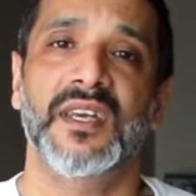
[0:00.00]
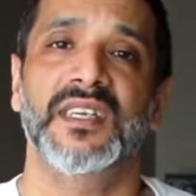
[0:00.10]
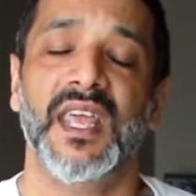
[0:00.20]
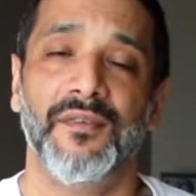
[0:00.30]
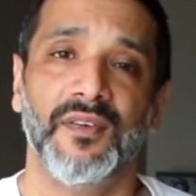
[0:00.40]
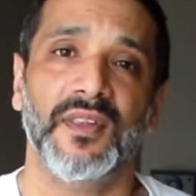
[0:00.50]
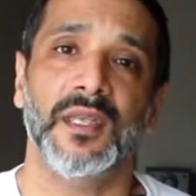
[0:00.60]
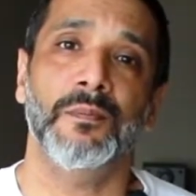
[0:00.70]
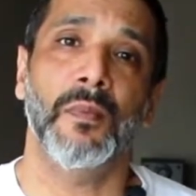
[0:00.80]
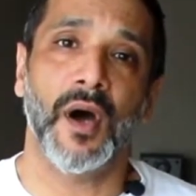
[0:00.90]
definitely
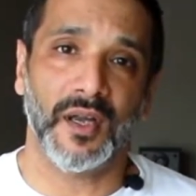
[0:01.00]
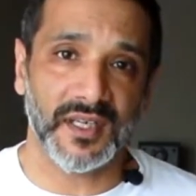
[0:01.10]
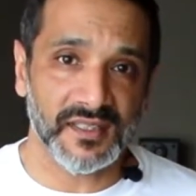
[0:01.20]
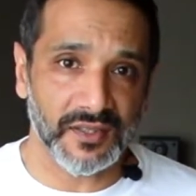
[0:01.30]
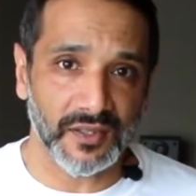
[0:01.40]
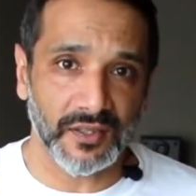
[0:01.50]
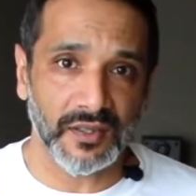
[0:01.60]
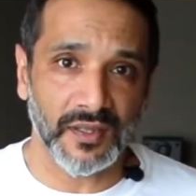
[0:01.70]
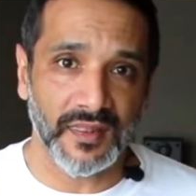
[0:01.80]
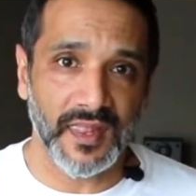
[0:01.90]

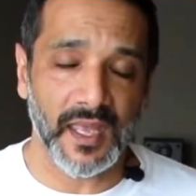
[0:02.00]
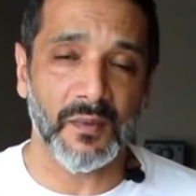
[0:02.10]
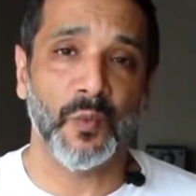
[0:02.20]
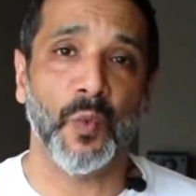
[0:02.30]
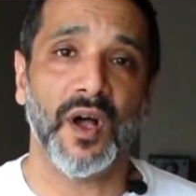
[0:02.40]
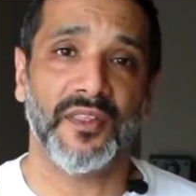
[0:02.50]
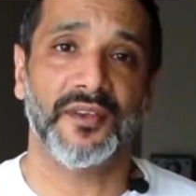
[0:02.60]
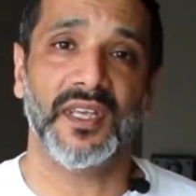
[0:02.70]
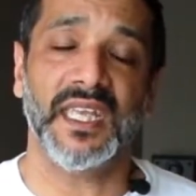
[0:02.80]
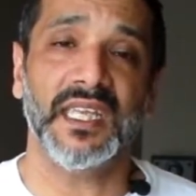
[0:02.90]
monitor them while
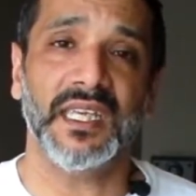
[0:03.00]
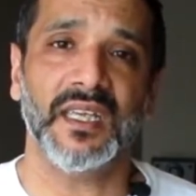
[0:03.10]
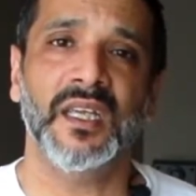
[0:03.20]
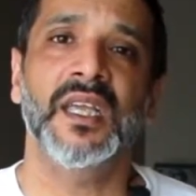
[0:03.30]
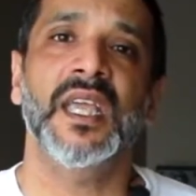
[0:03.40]
they're eating,